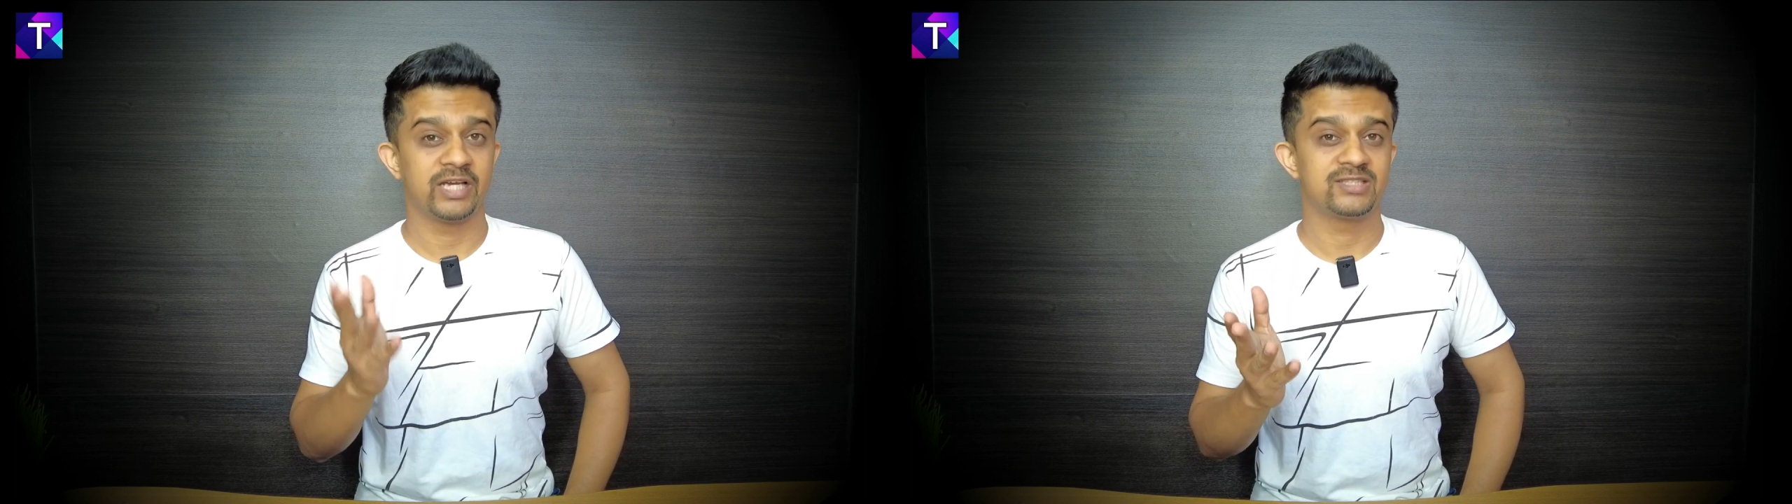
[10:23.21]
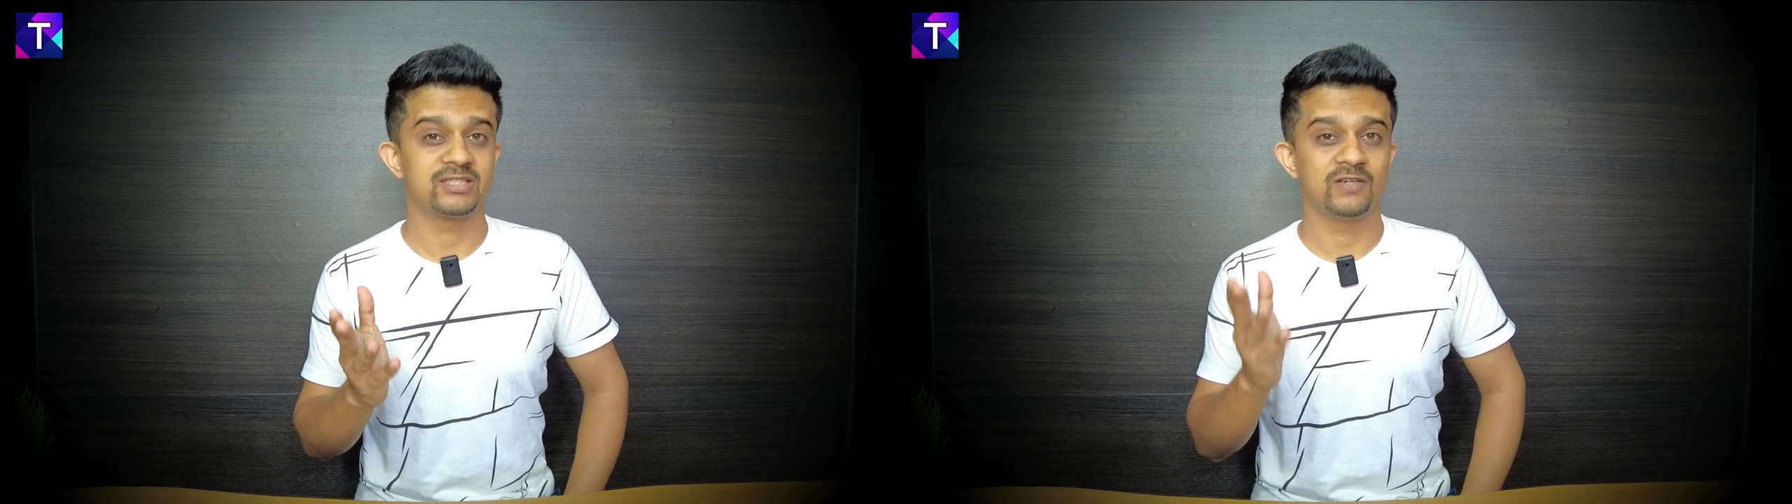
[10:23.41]

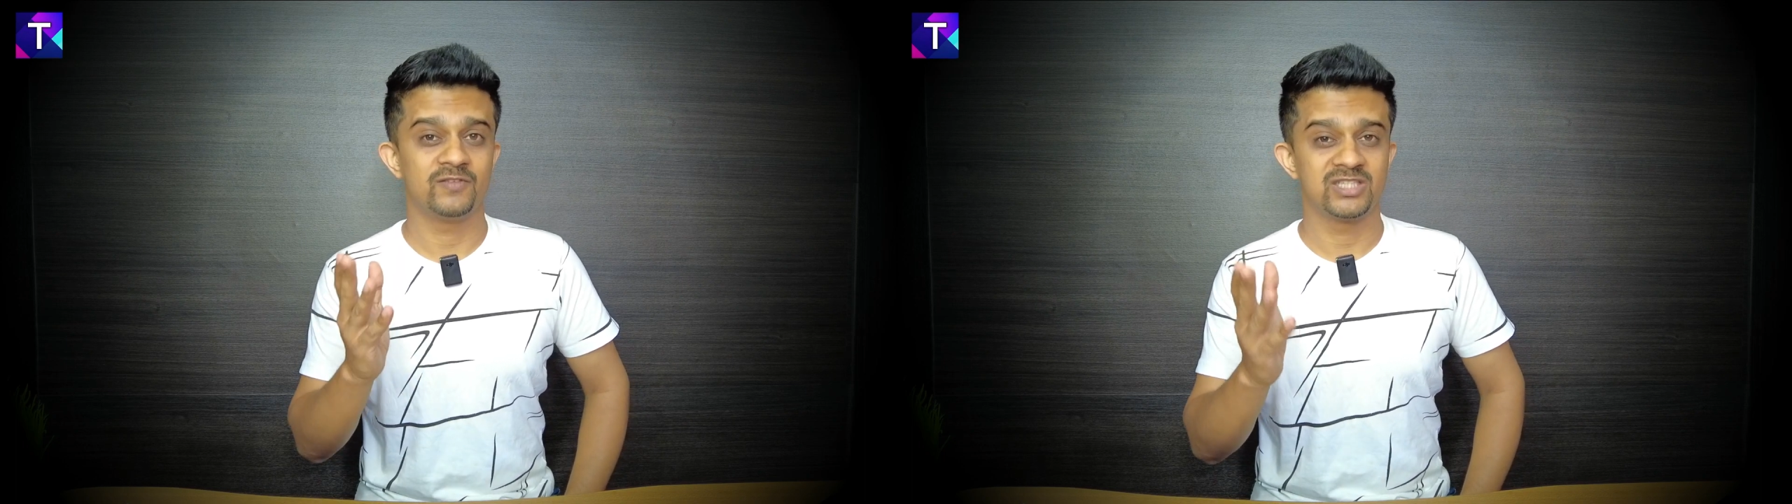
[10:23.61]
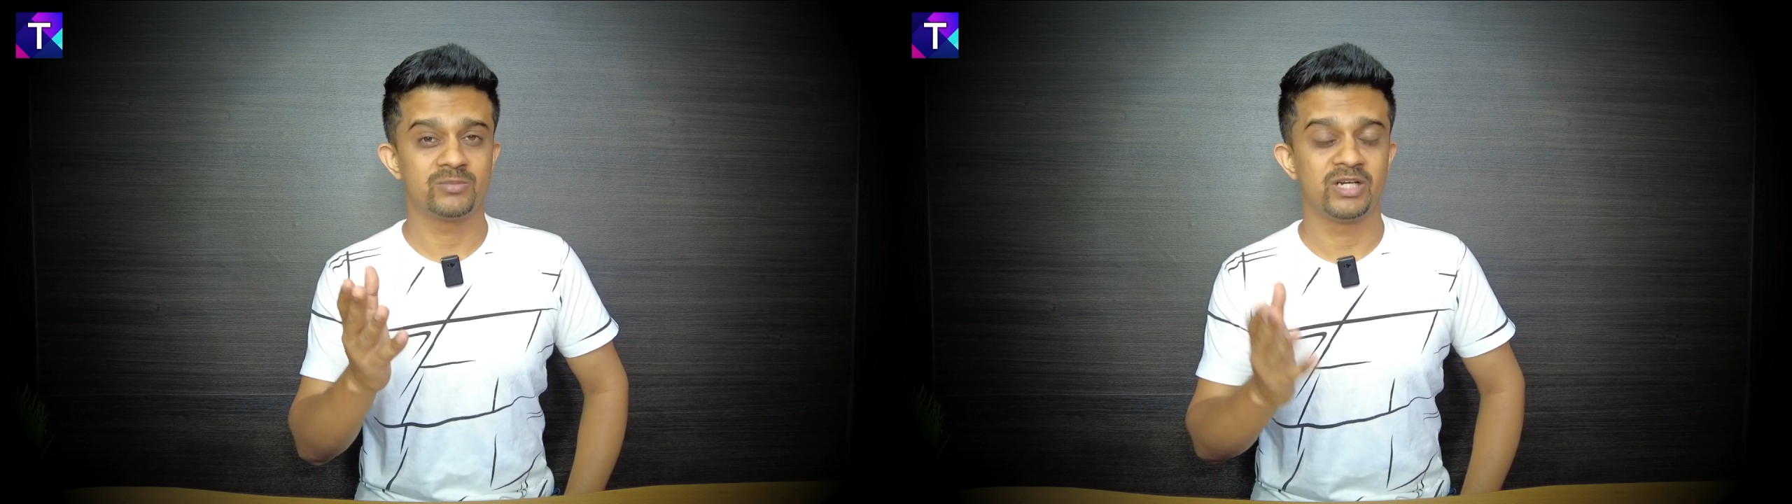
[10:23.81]
hence the
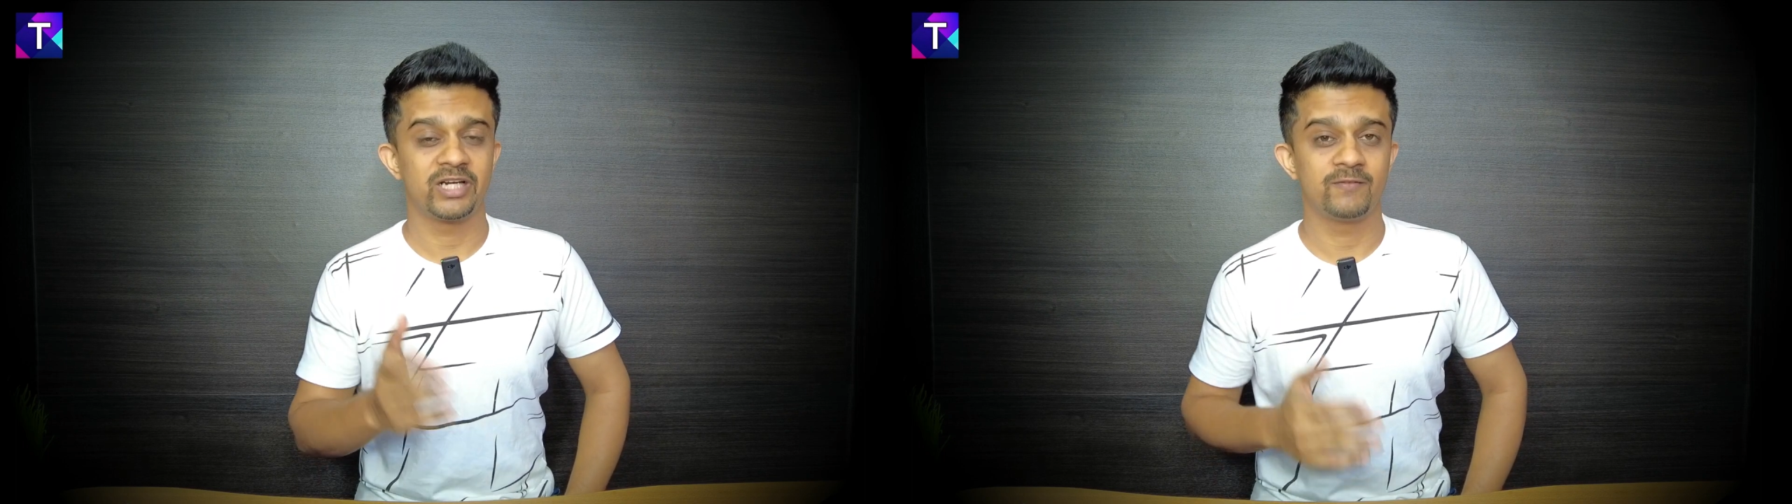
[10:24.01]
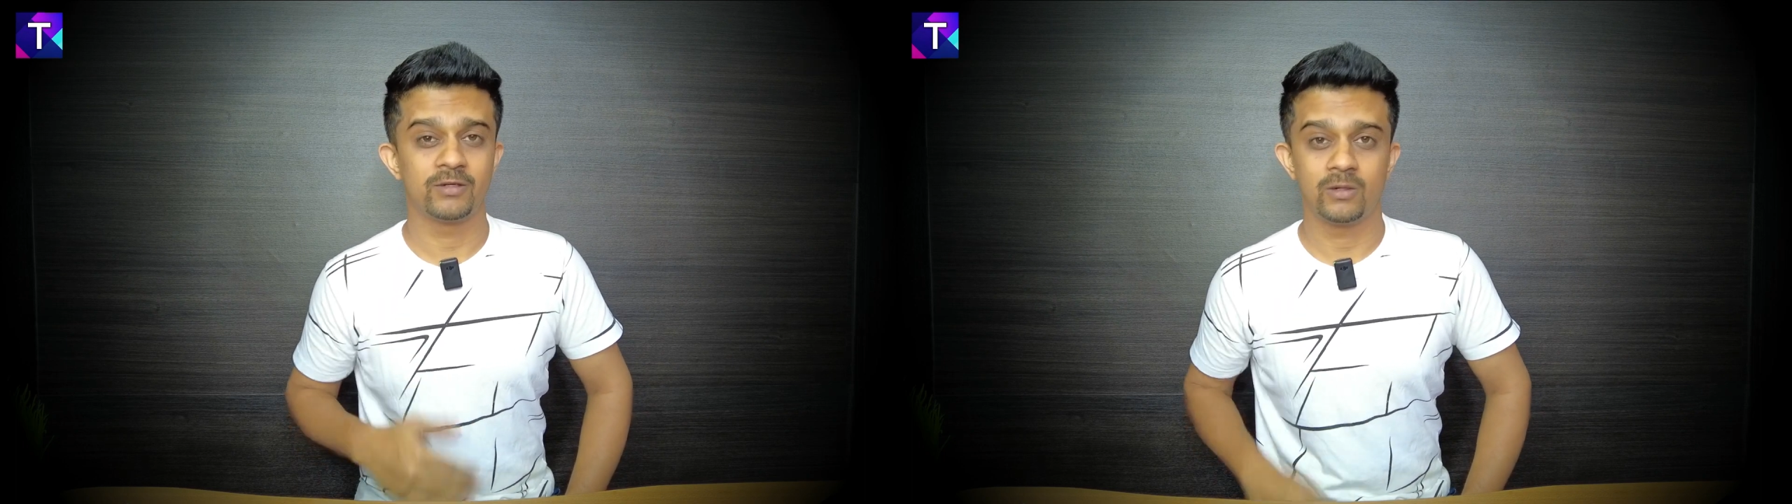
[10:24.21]

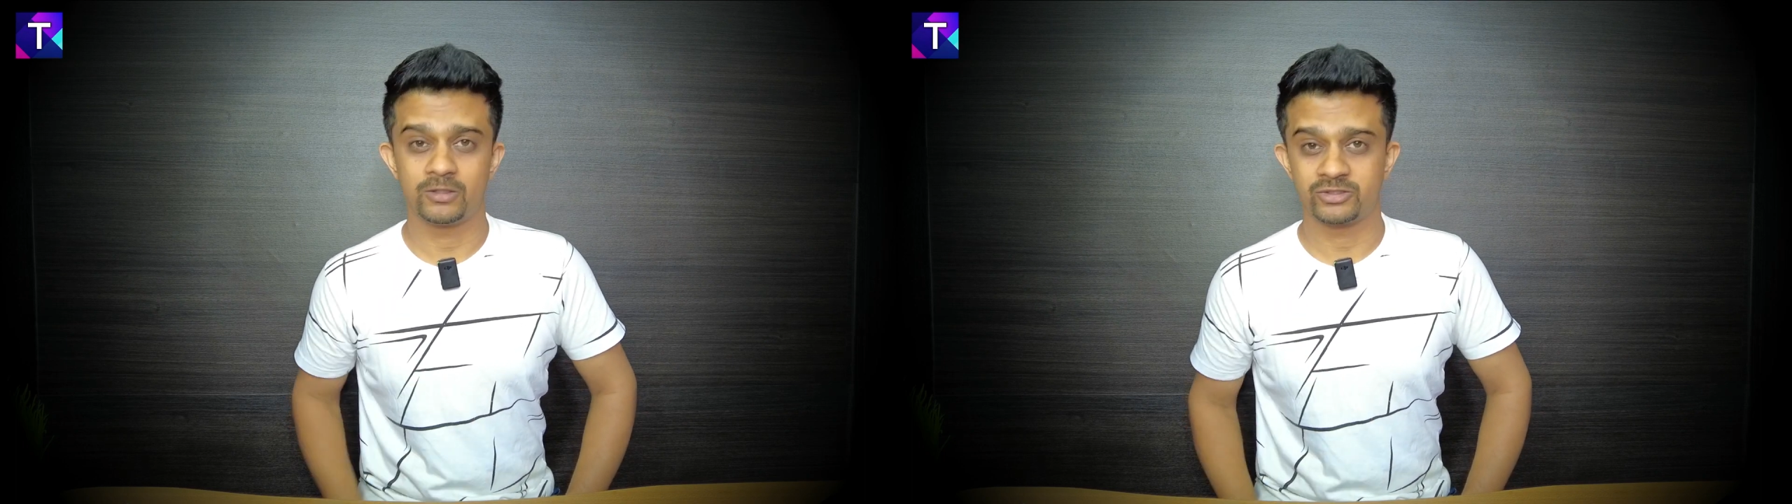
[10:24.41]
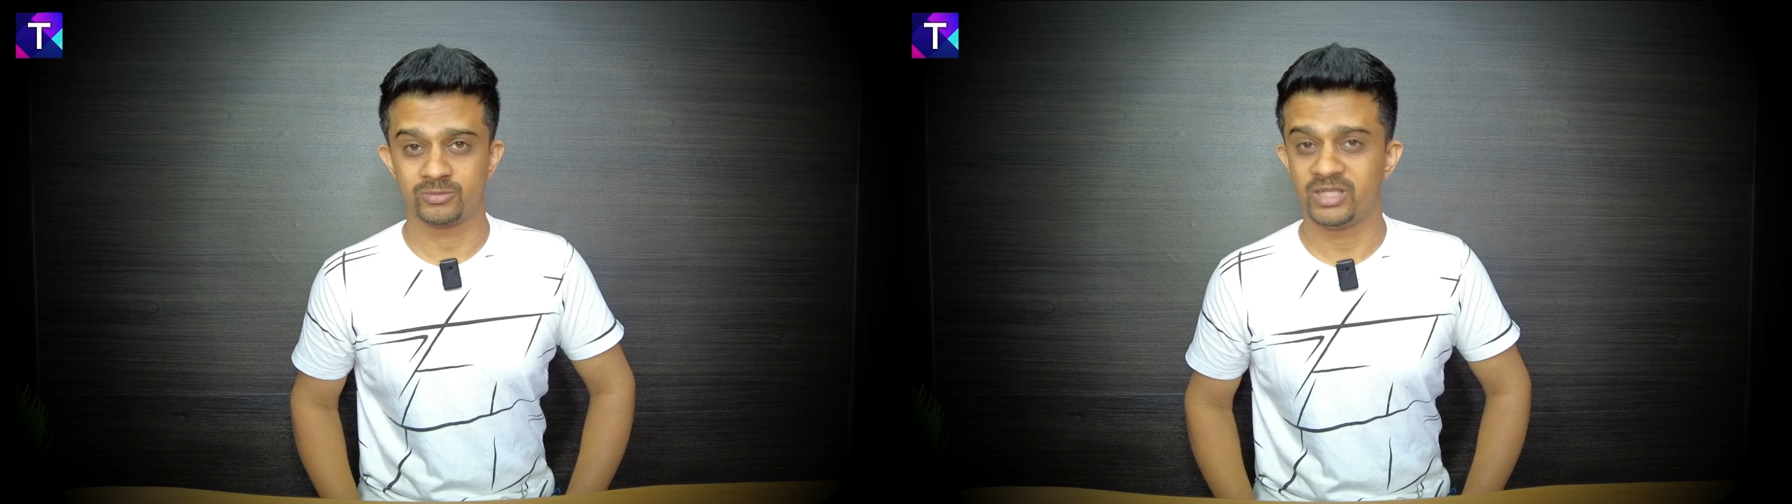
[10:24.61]
visibility will
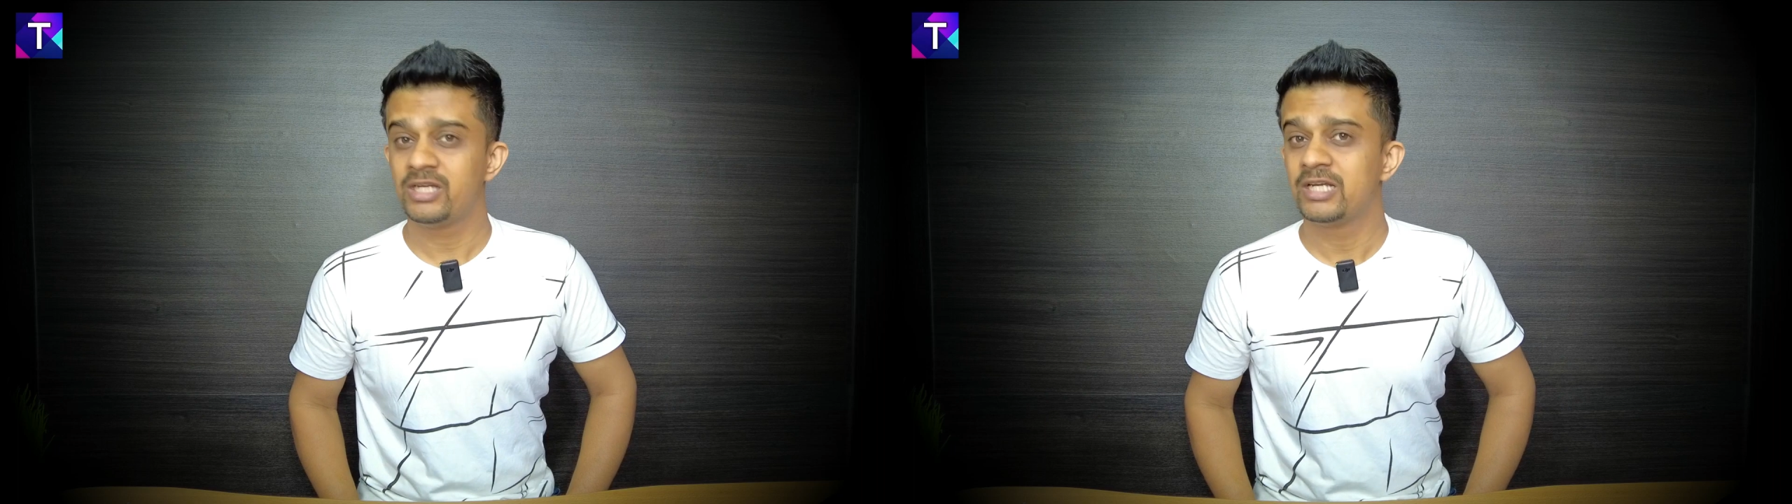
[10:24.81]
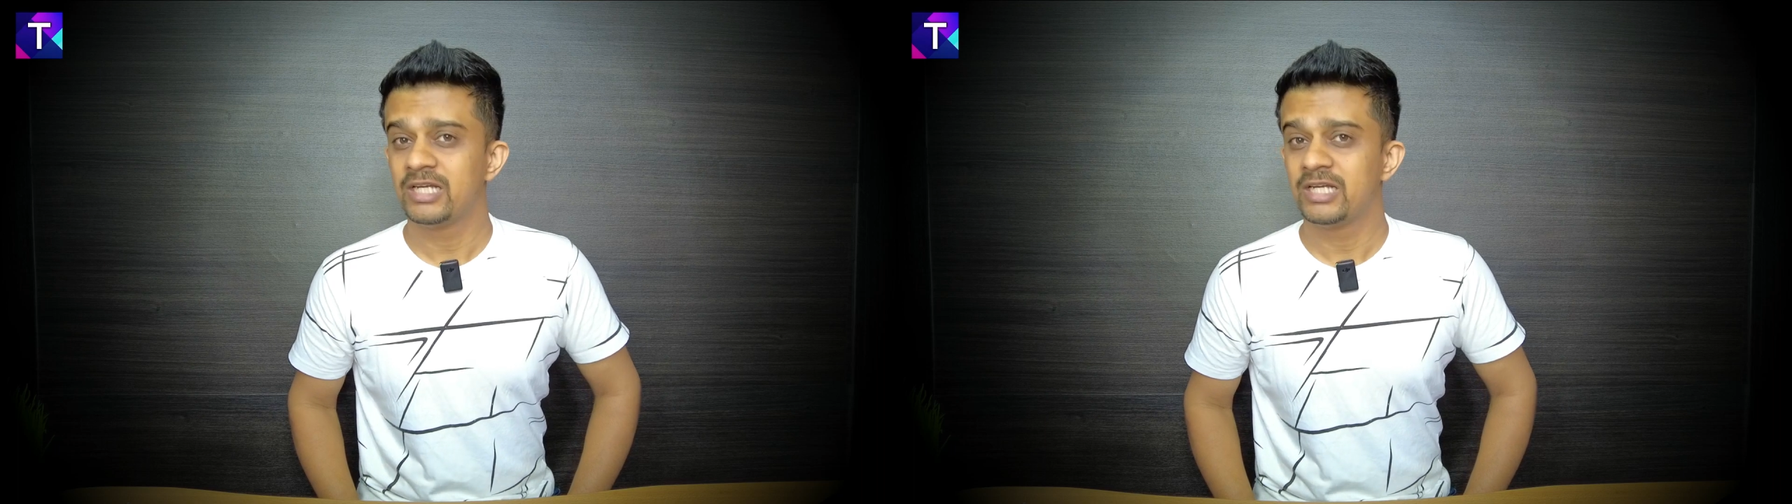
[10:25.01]
also be